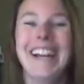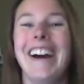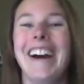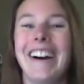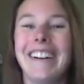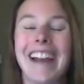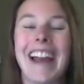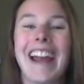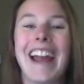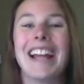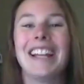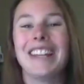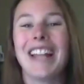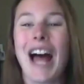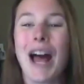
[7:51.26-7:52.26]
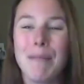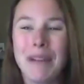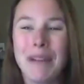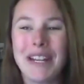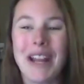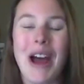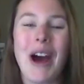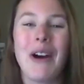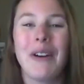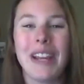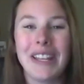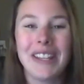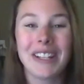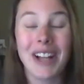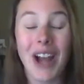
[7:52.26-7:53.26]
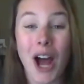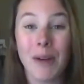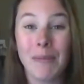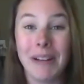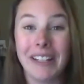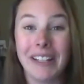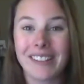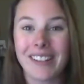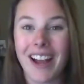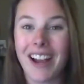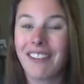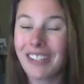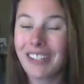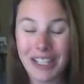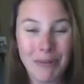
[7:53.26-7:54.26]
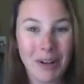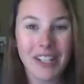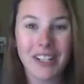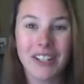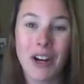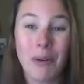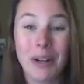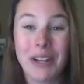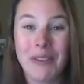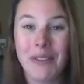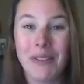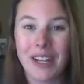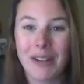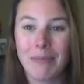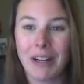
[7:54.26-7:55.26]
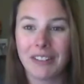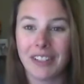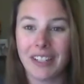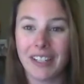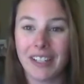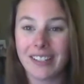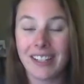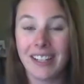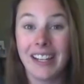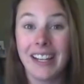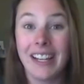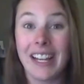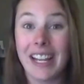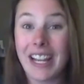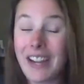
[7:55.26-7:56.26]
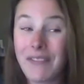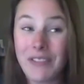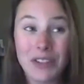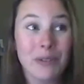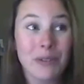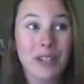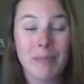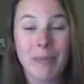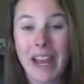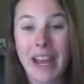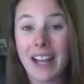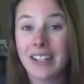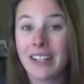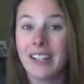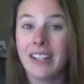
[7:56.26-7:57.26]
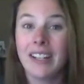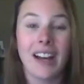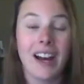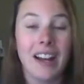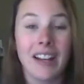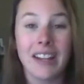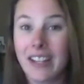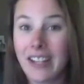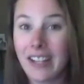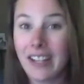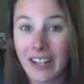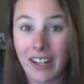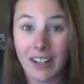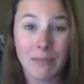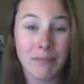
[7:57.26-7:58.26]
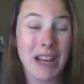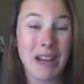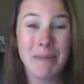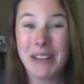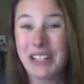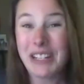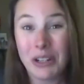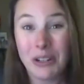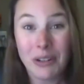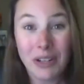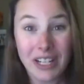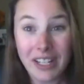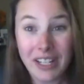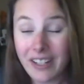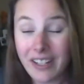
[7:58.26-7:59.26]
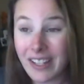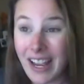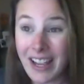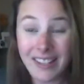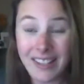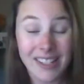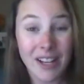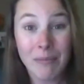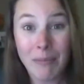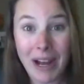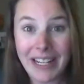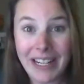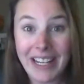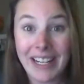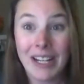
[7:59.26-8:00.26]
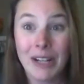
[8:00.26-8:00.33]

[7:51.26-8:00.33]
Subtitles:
Okay, and let me know in the comments. I really want to know what you think about this. If you spend a year, maybe 2 years, and some money